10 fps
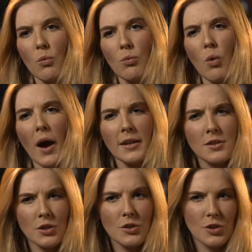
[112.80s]
Why
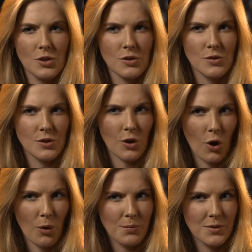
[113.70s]
did you choose to
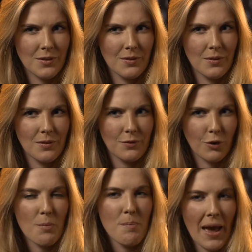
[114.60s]
opt
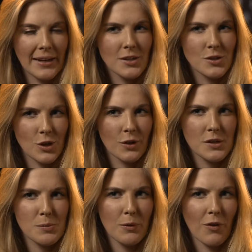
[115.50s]
for a managed
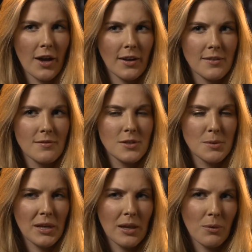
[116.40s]
service provider to
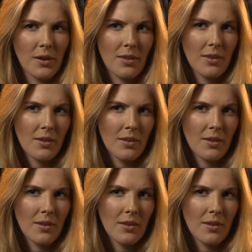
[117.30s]
begin with?